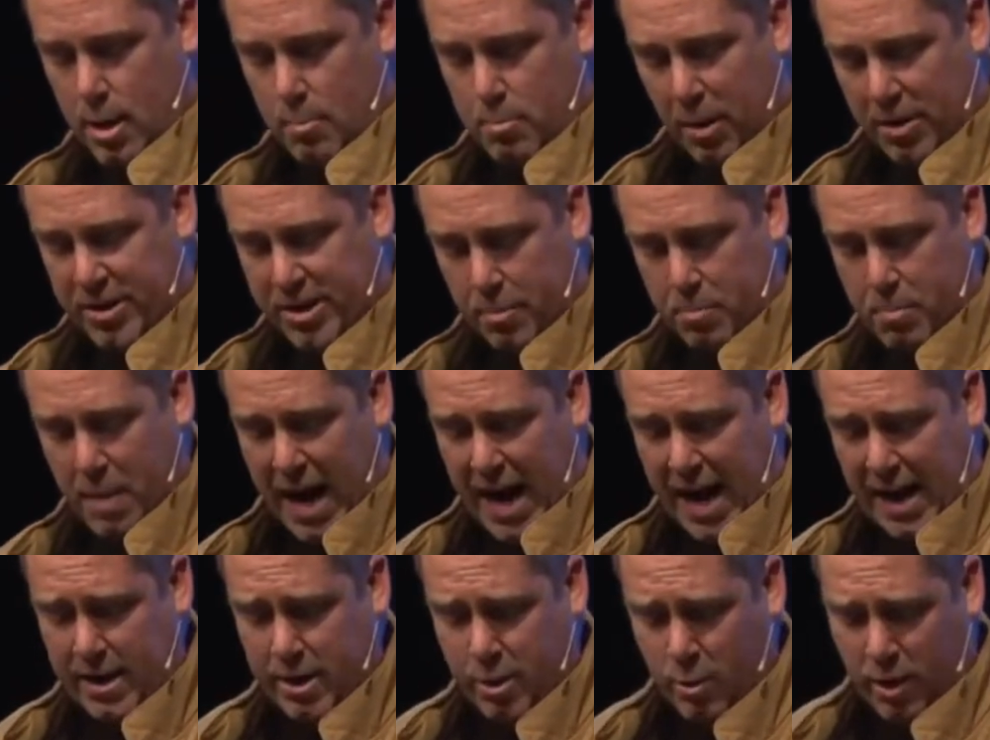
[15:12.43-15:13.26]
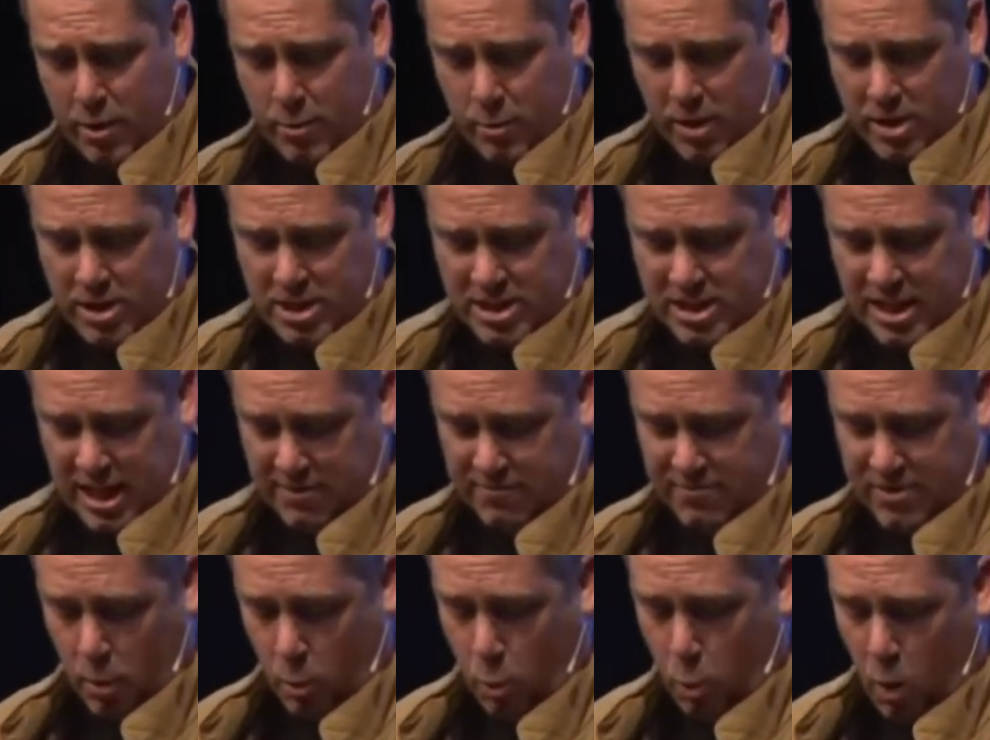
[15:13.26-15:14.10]
But the man who had
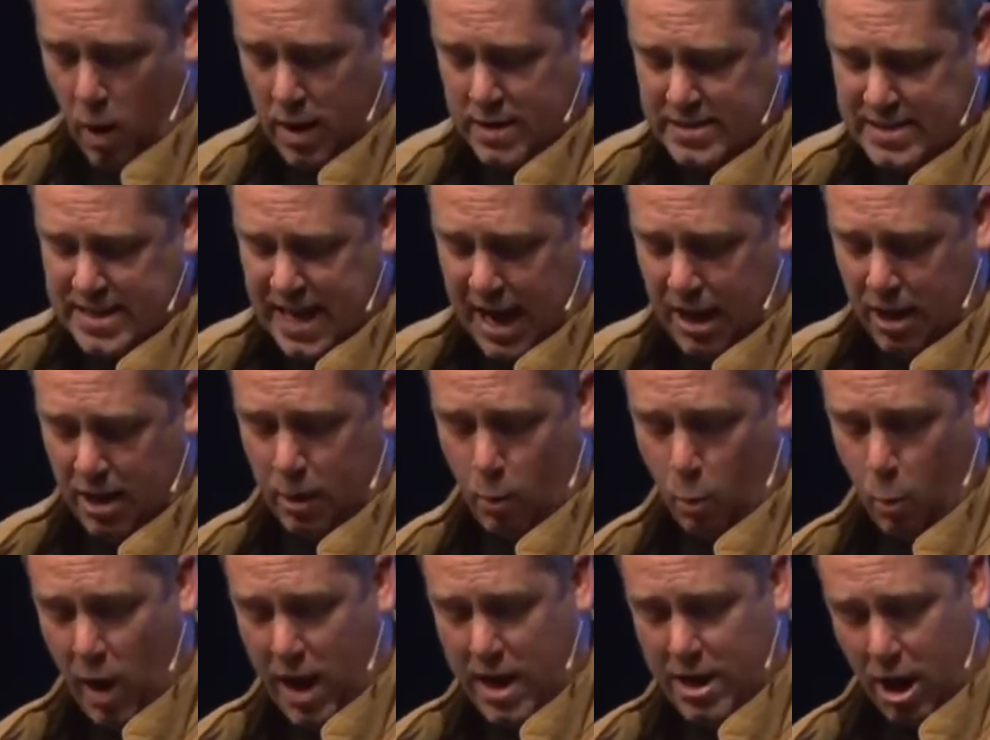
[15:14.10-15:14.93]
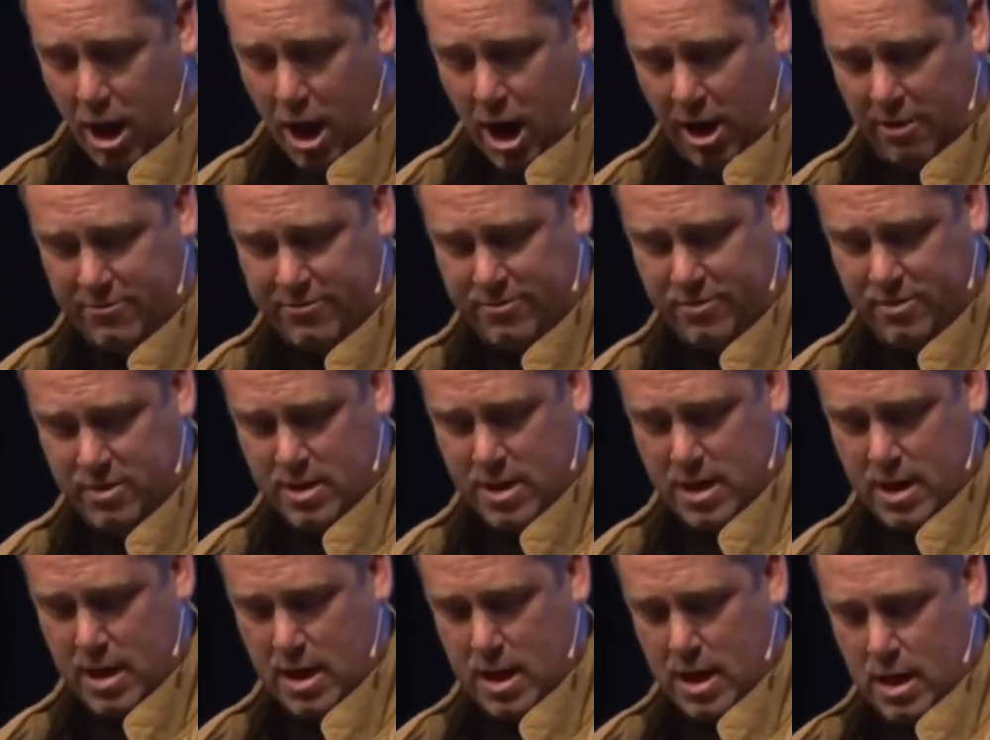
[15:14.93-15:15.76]
received the one talent went off,
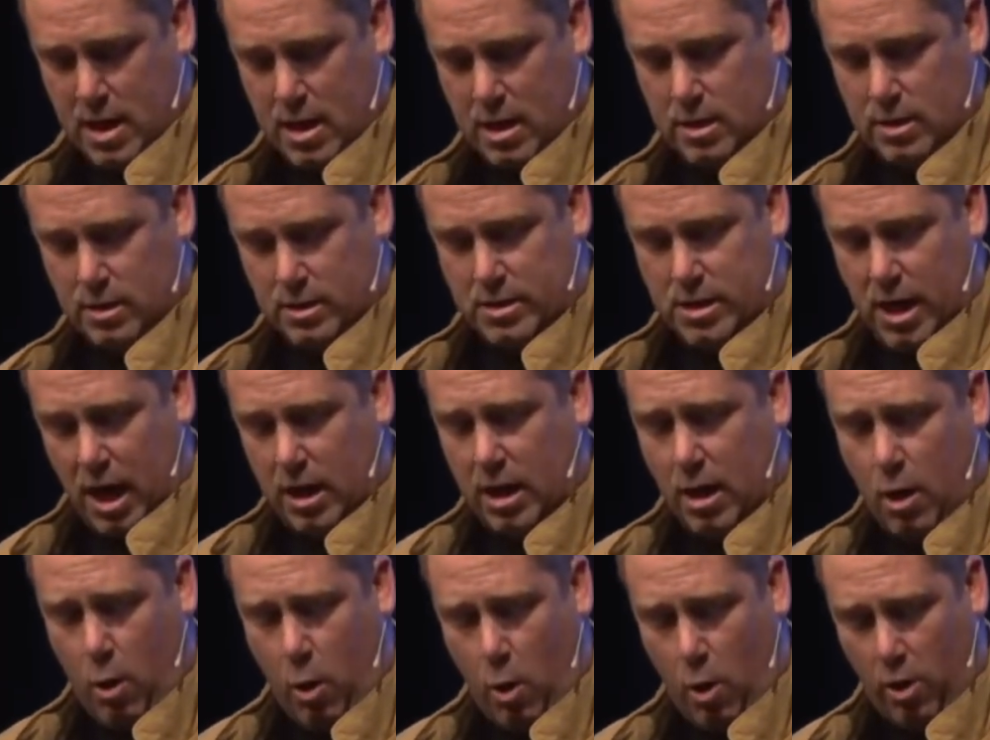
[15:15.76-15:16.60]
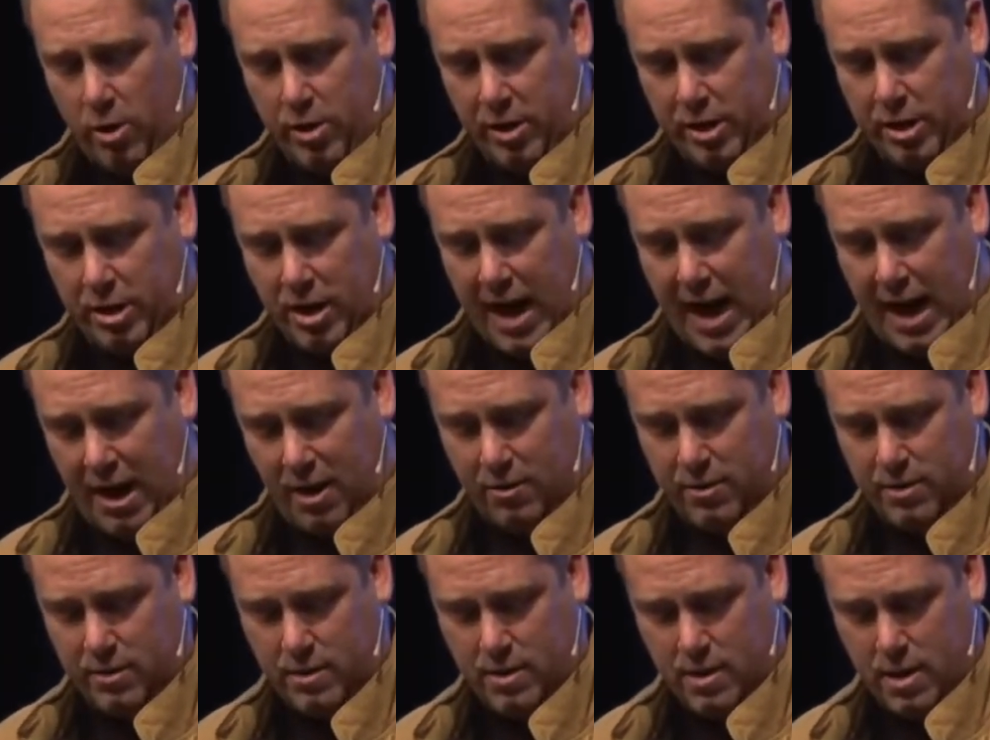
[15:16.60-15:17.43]
dug a hole in the
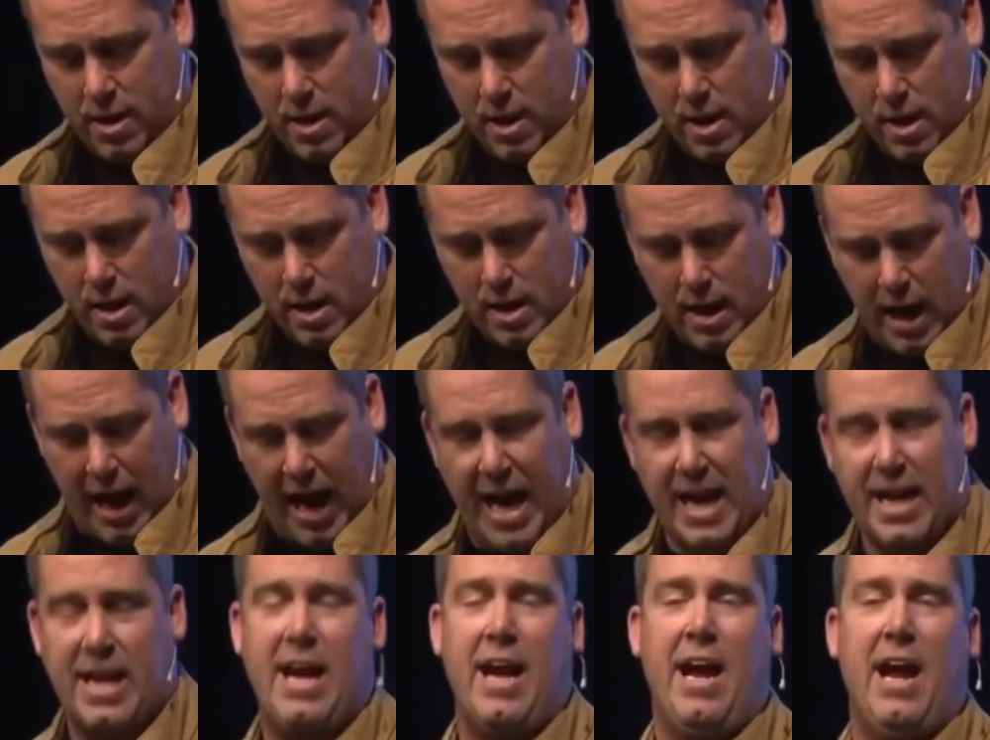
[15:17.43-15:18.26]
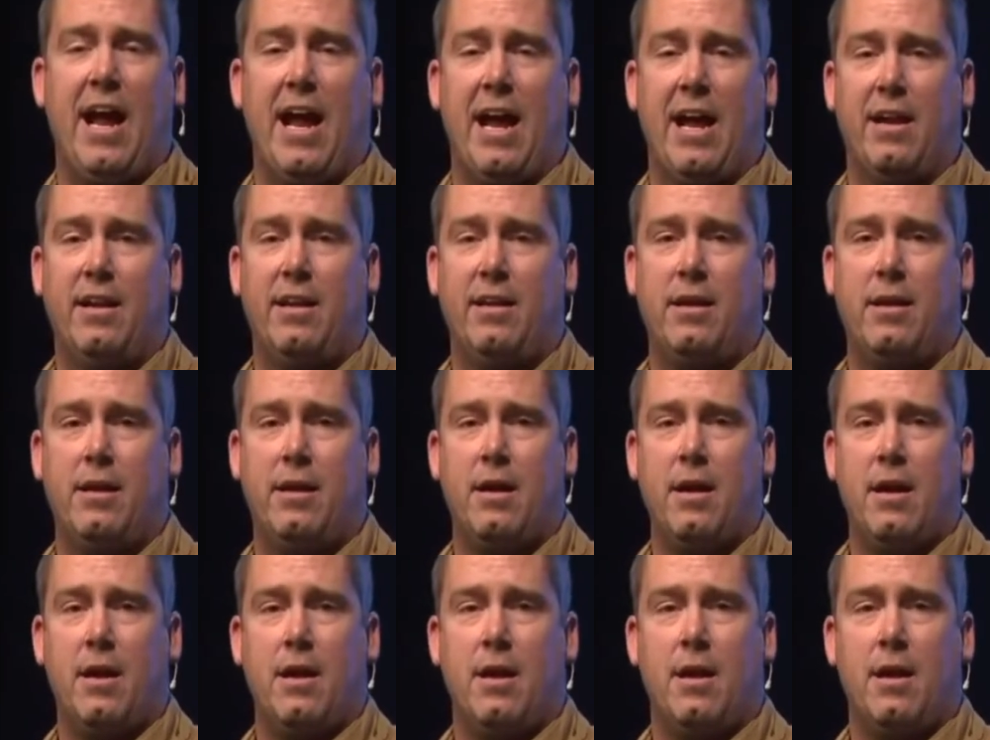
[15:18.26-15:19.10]
ground, and hid
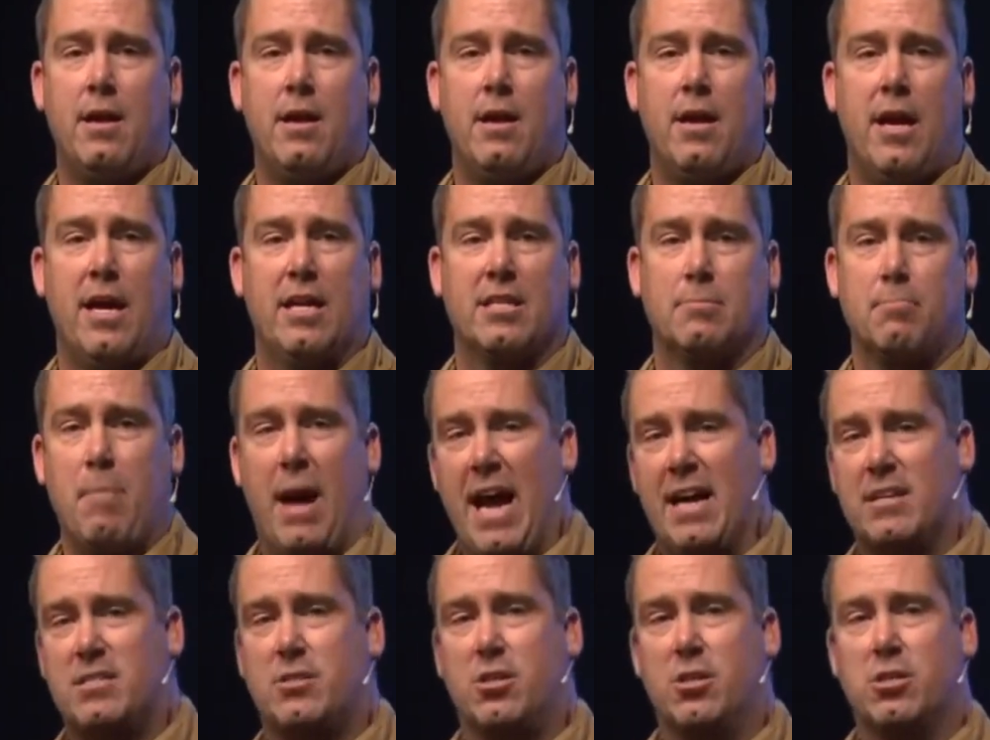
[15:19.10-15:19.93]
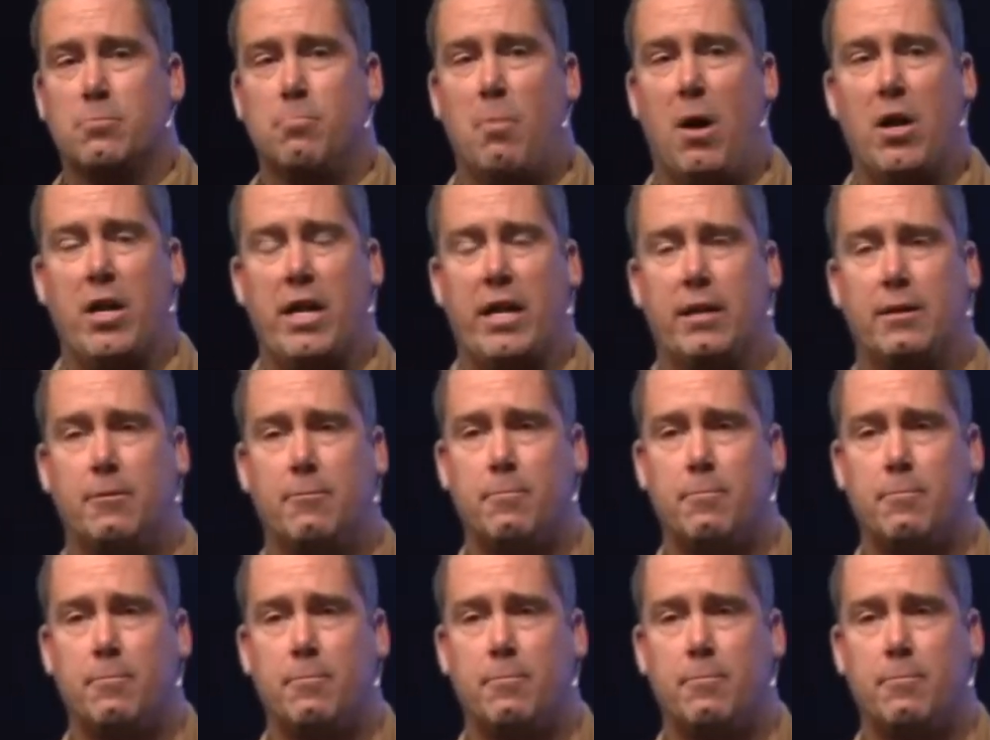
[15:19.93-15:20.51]
his master's money.